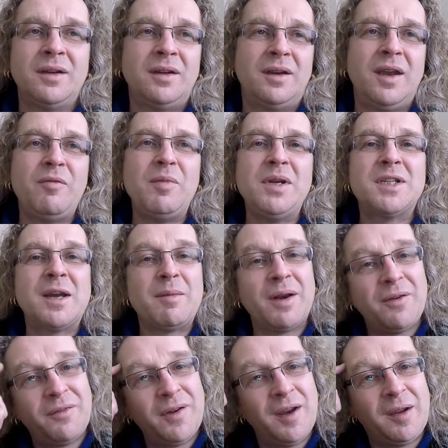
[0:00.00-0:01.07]
give me something
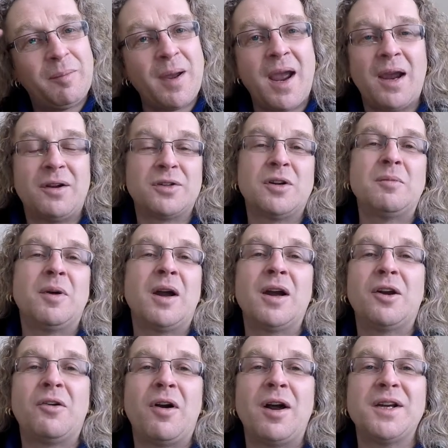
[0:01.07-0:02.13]
to think about, because I'm
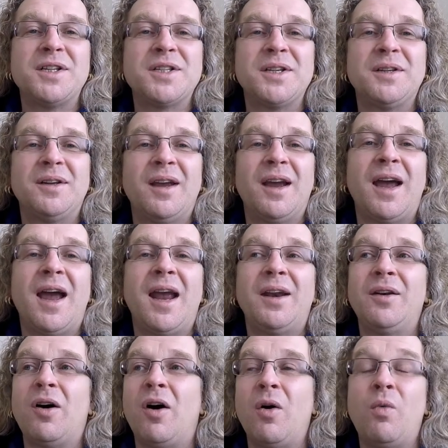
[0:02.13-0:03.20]
going crazy,
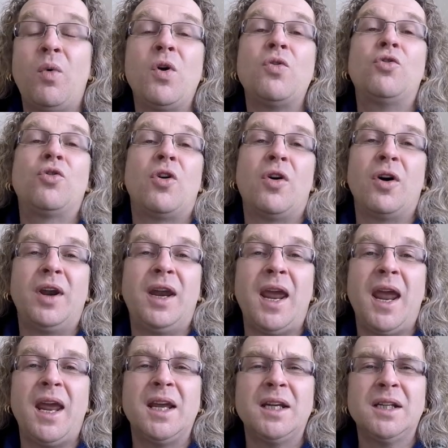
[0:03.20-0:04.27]
and I will try and
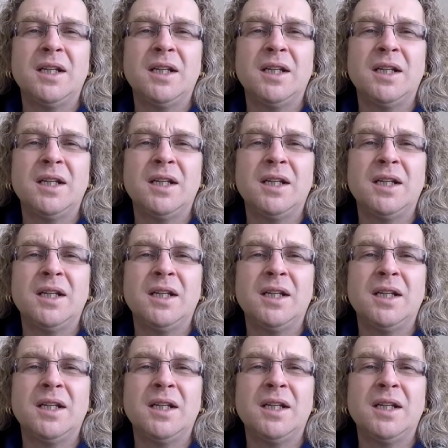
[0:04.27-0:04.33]
get